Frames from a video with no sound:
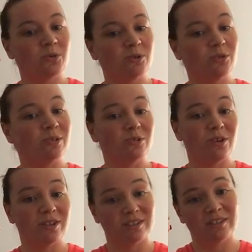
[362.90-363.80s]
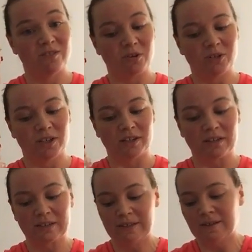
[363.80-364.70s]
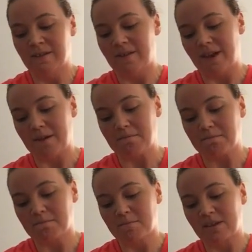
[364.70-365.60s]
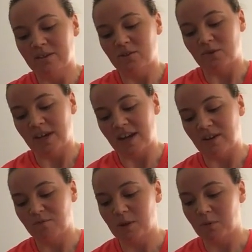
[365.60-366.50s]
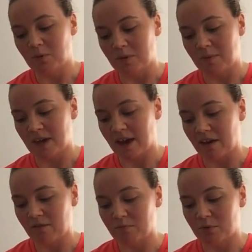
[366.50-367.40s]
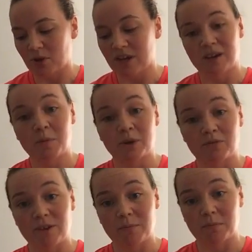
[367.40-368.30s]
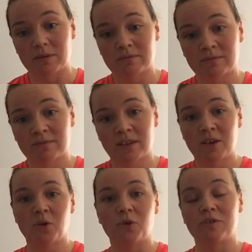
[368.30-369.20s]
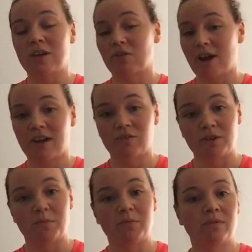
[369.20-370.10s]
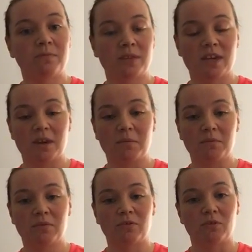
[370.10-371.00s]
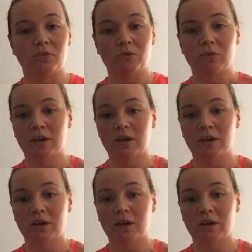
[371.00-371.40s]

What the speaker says: cause you a lot of dysfunction. So again, if people maybe break an upper rib, or they crack a rib through